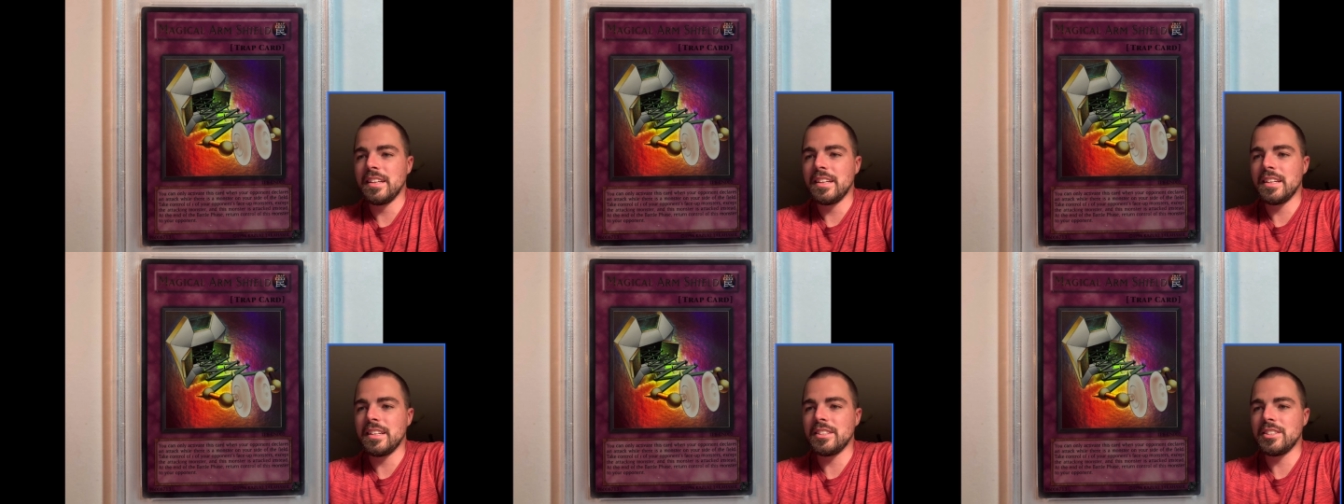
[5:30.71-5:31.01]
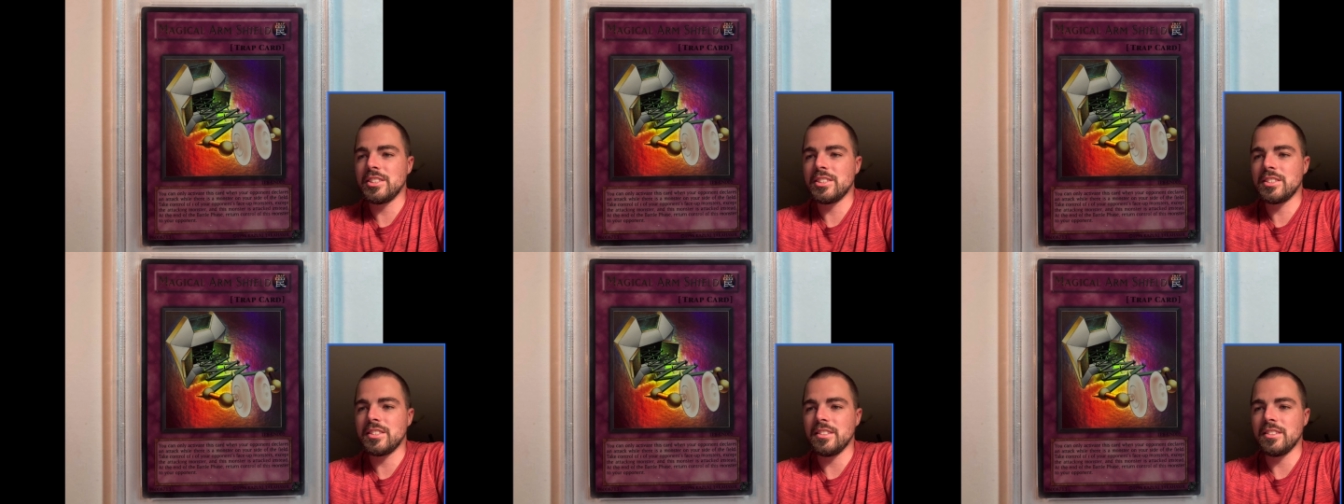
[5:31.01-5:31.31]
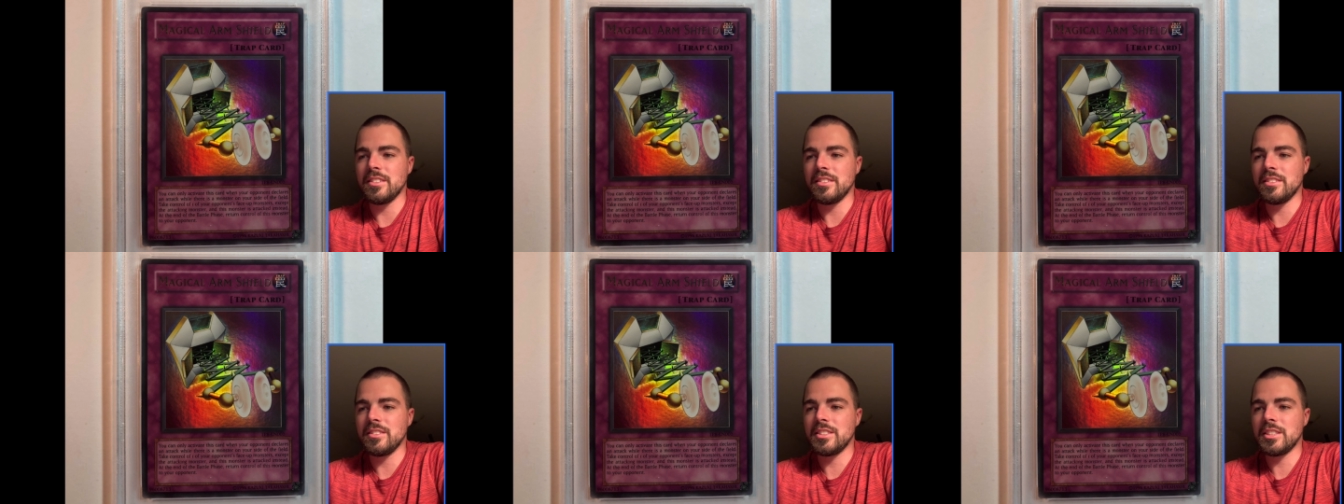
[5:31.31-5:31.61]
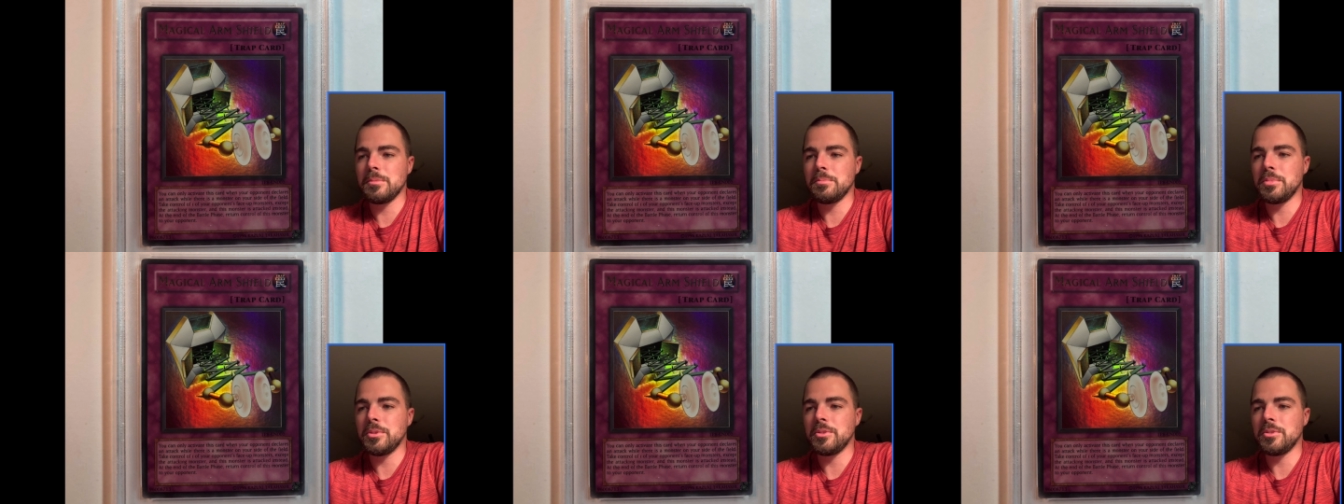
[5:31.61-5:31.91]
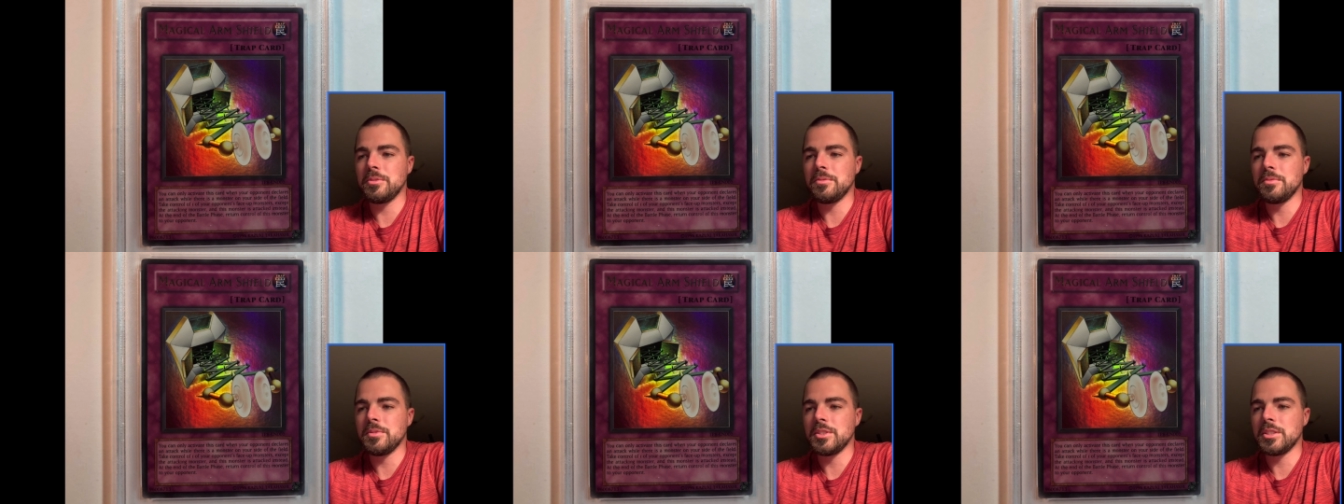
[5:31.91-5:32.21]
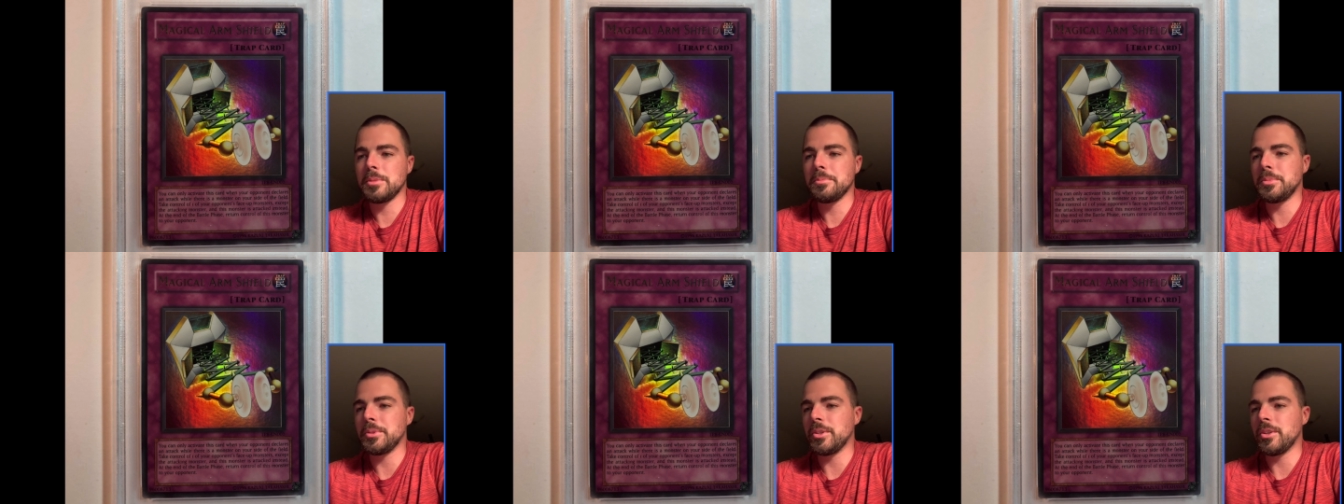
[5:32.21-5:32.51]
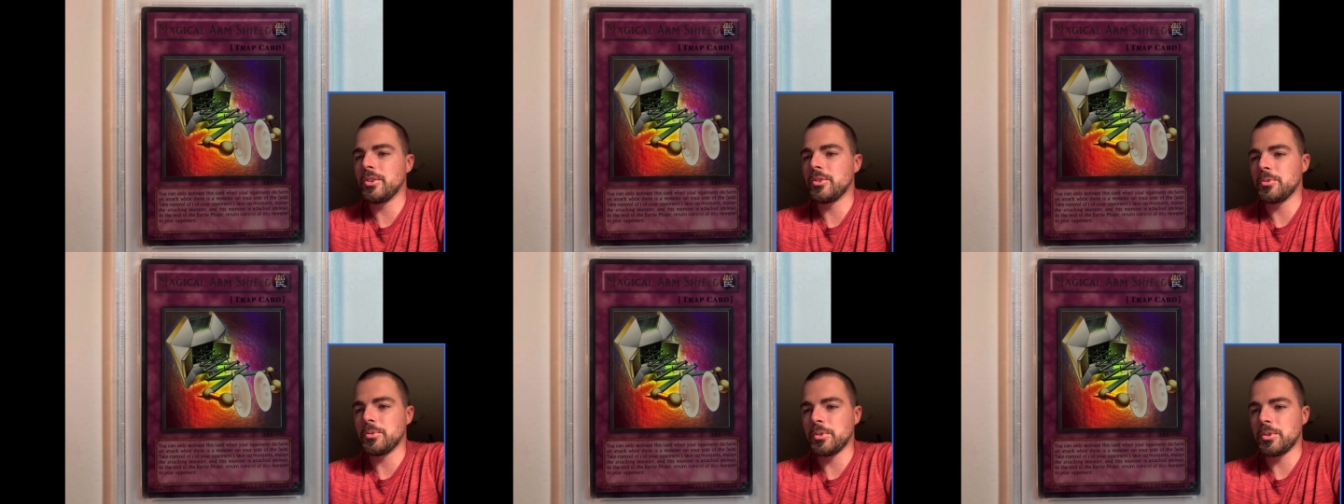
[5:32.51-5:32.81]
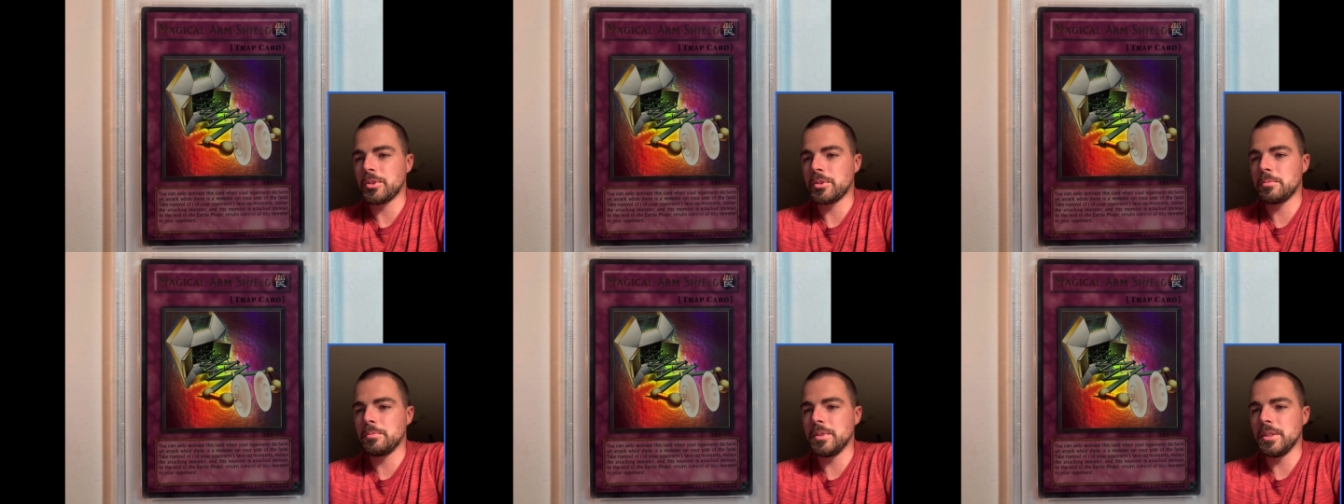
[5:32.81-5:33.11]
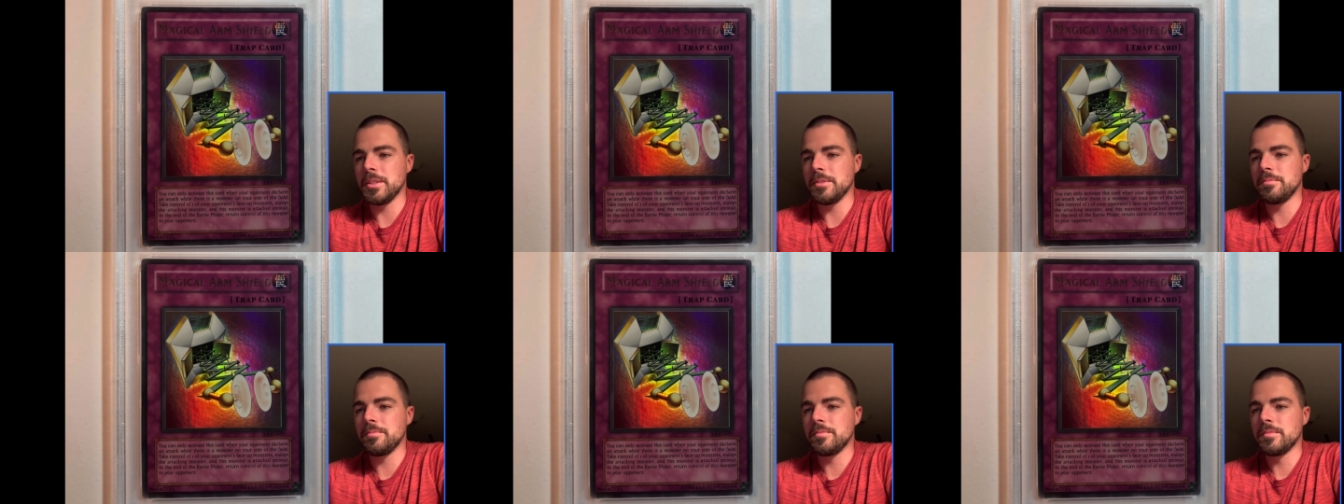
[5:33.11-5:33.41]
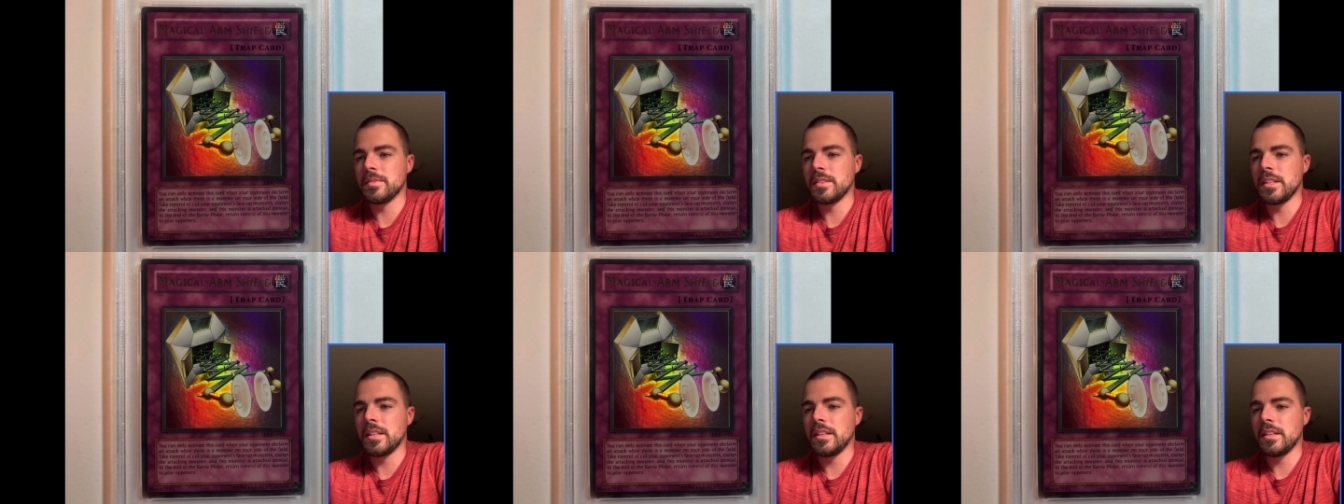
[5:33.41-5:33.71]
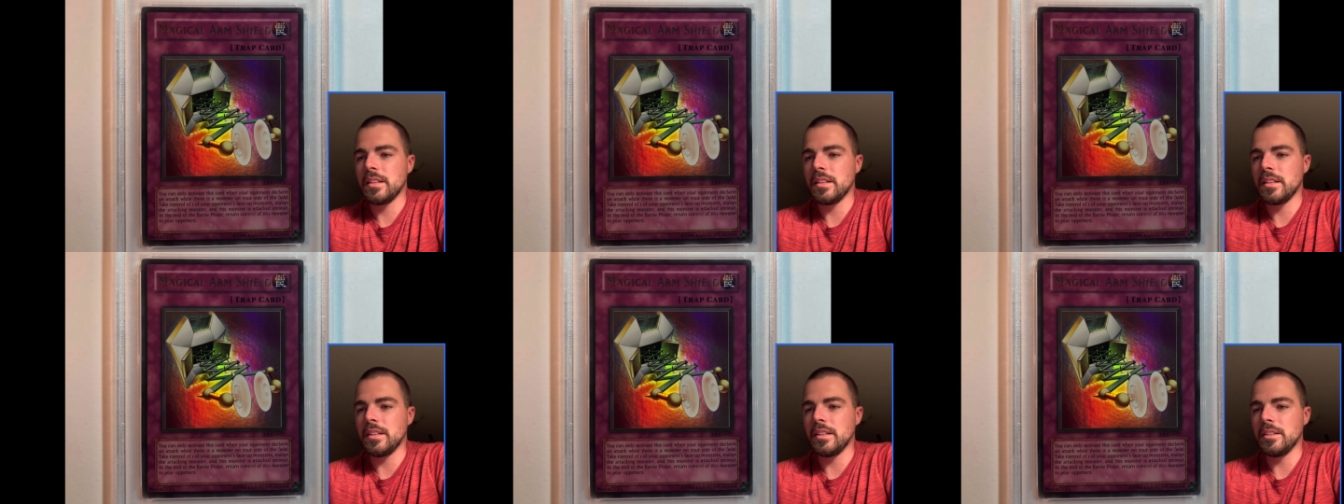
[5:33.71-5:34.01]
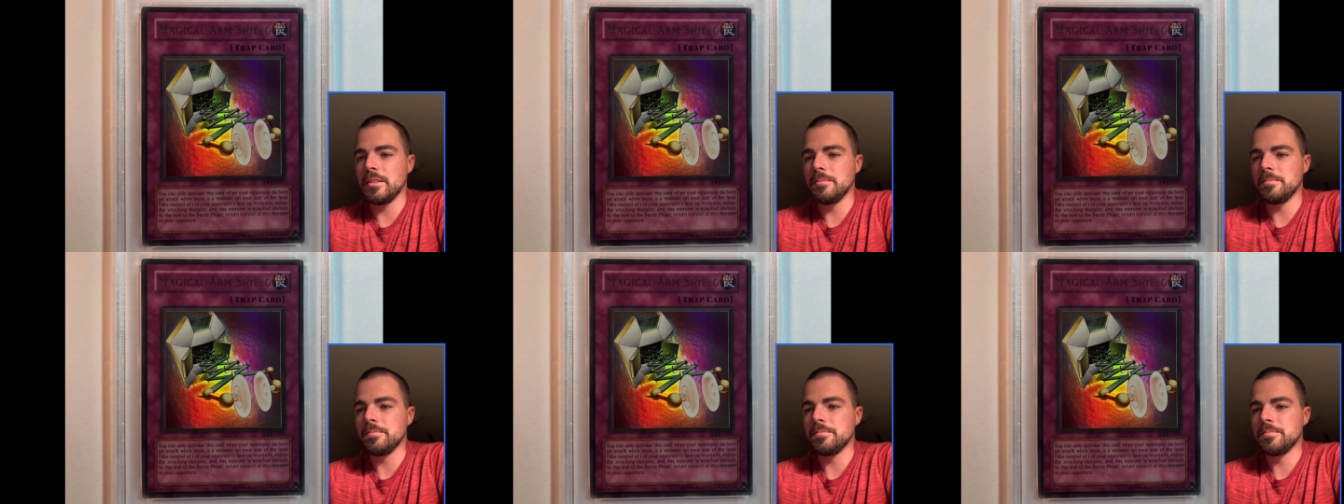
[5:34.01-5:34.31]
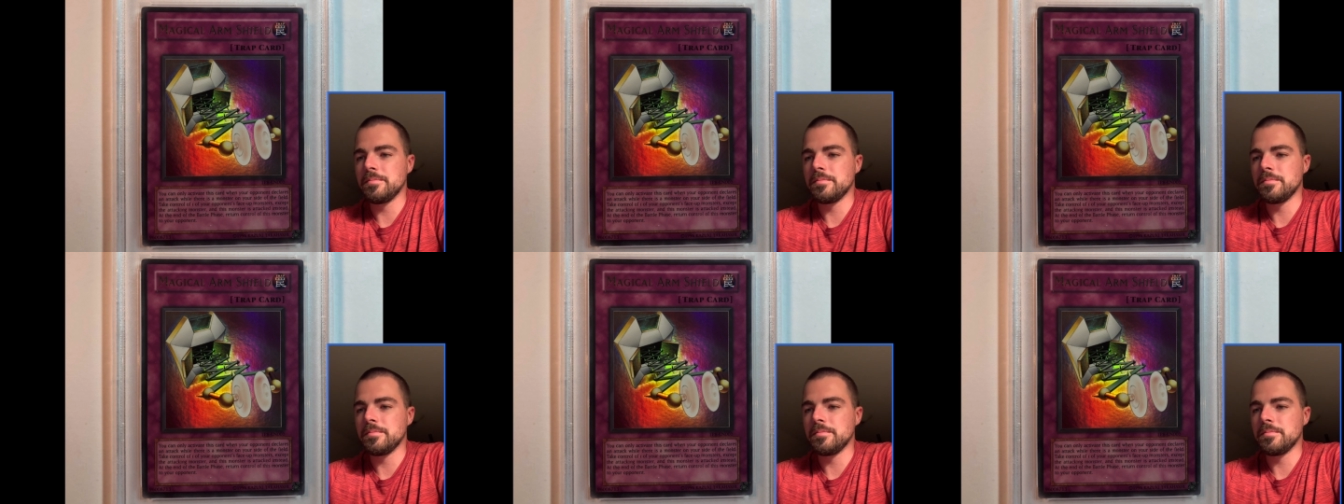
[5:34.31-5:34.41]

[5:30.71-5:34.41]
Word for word: and just the simple, simple artwork, but um,